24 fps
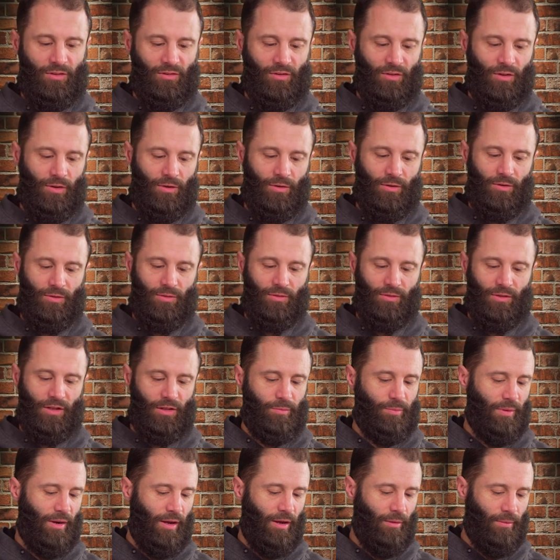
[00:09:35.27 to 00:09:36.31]
So
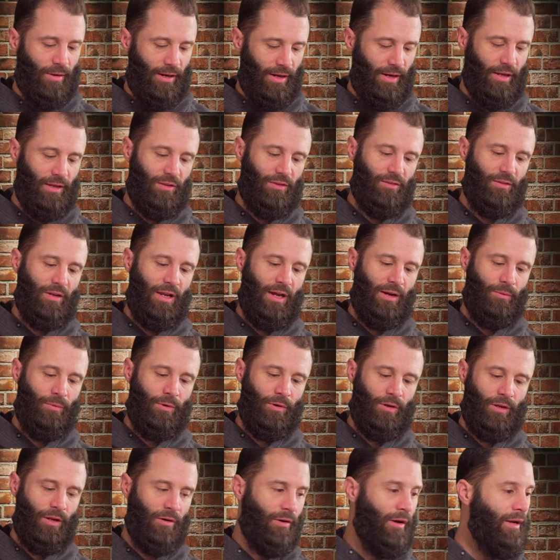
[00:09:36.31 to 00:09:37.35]
that's probably why it's not
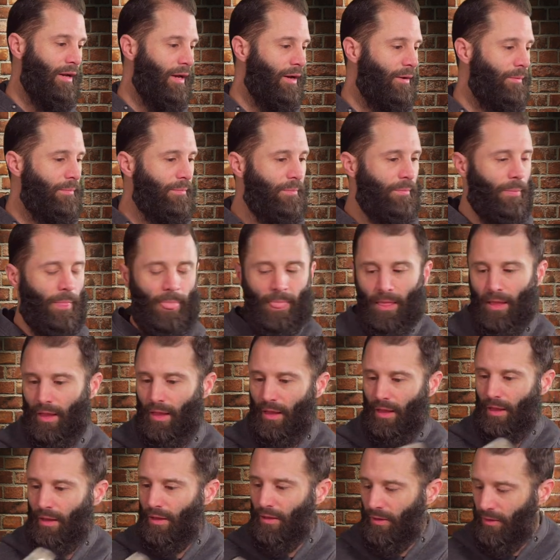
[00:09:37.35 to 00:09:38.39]
working right now.
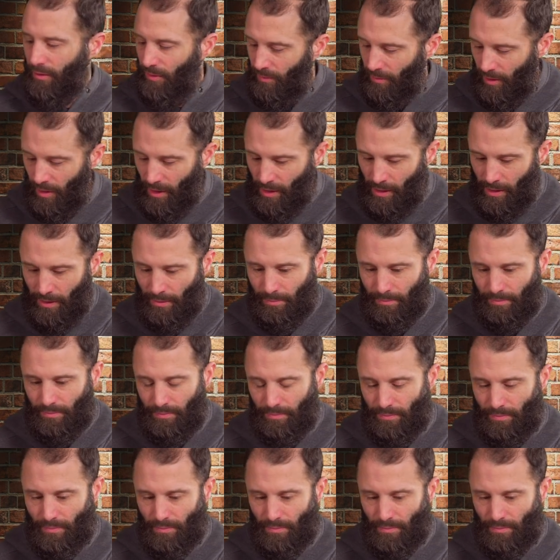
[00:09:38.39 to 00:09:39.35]
Um,